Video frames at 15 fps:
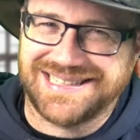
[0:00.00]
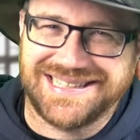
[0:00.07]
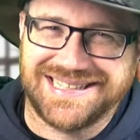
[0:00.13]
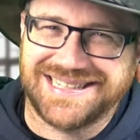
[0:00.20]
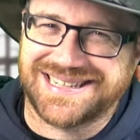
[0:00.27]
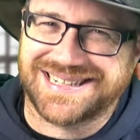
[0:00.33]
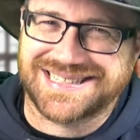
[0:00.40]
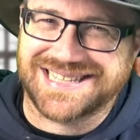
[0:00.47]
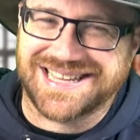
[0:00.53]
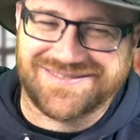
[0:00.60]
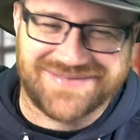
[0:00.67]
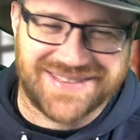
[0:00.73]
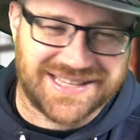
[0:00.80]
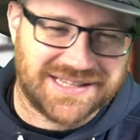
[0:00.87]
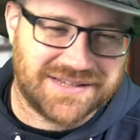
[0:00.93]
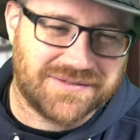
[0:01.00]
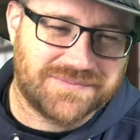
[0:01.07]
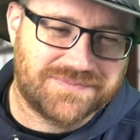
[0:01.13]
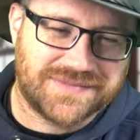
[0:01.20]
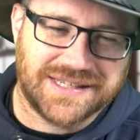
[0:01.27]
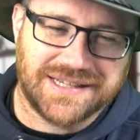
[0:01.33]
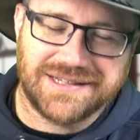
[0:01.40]
you're not a self-made.
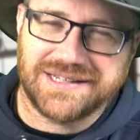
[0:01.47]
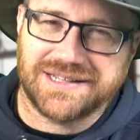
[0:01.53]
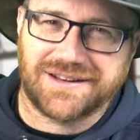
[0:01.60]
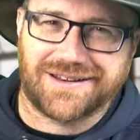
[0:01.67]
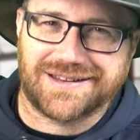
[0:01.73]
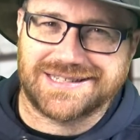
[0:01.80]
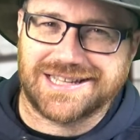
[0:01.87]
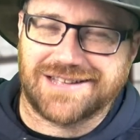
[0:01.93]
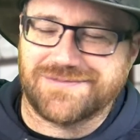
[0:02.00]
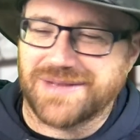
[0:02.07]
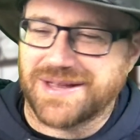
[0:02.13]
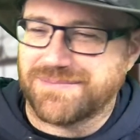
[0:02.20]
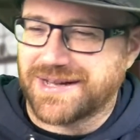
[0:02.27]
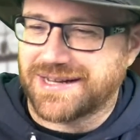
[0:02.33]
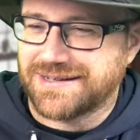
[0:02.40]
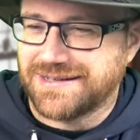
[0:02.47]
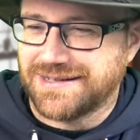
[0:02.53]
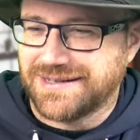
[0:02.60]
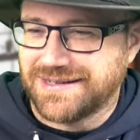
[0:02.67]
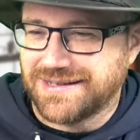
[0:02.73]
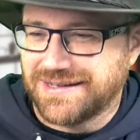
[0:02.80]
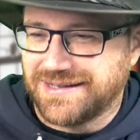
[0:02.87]
You're not a self-made man.
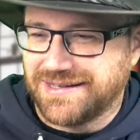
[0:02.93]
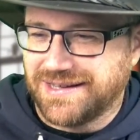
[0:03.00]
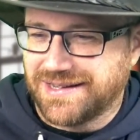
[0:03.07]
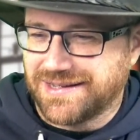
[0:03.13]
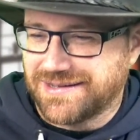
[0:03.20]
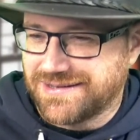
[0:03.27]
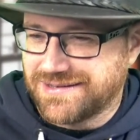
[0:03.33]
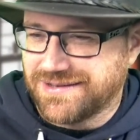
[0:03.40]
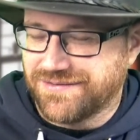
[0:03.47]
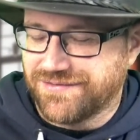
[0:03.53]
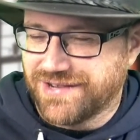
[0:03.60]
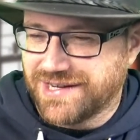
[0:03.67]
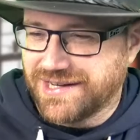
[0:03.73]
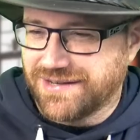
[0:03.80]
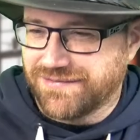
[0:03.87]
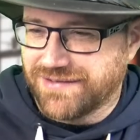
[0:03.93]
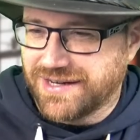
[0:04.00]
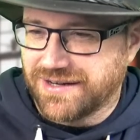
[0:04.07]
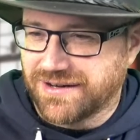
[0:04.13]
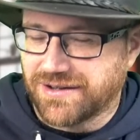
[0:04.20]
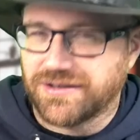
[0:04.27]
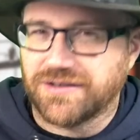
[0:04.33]
Yeah, you're really,
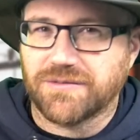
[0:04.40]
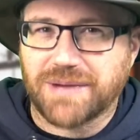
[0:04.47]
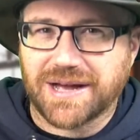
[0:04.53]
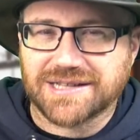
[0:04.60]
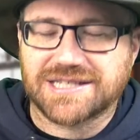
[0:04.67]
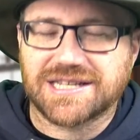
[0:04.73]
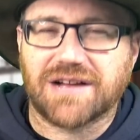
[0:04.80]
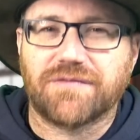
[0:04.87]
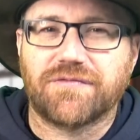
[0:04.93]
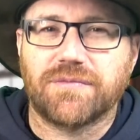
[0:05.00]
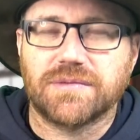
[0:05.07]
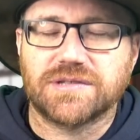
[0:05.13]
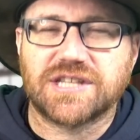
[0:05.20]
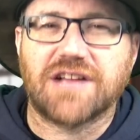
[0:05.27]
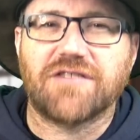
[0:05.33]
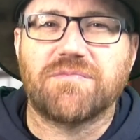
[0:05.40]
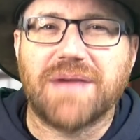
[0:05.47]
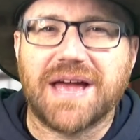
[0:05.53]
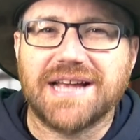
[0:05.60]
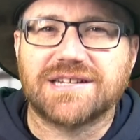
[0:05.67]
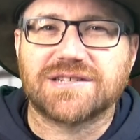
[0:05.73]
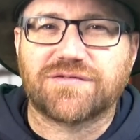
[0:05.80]
really not. You're about as
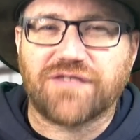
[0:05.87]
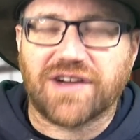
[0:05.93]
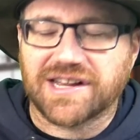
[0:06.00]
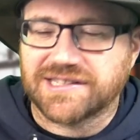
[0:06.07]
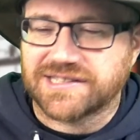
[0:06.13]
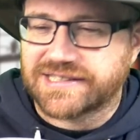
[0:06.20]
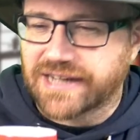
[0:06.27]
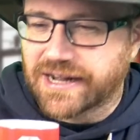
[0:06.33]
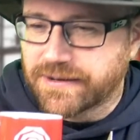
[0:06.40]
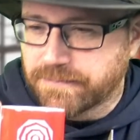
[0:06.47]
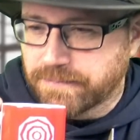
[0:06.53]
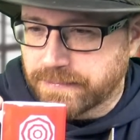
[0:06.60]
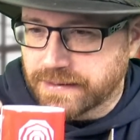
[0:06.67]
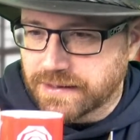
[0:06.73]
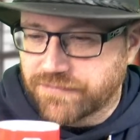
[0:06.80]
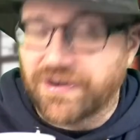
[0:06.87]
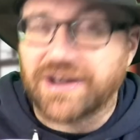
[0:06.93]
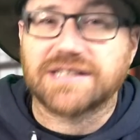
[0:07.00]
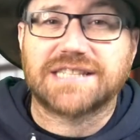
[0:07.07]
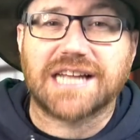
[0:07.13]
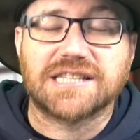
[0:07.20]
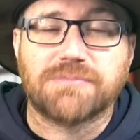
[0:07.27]
self-made as Frankenstein.
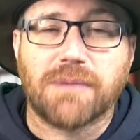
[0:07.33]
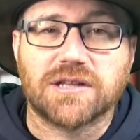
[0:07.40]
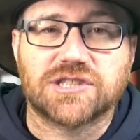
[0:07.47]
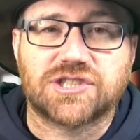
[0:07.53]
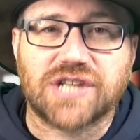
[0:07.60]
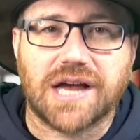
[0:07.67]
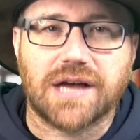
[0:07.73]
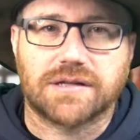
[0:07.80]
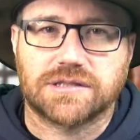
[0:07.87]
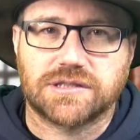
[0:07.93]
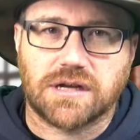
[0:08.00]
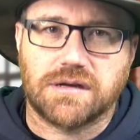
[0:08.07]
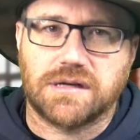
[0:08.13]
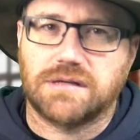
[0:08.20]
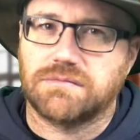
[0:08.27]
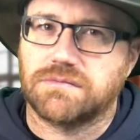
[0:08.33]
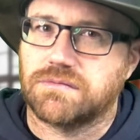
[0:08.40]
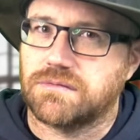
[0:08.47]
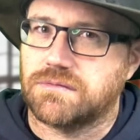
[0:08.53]
Frankenstein's monster. Sorry.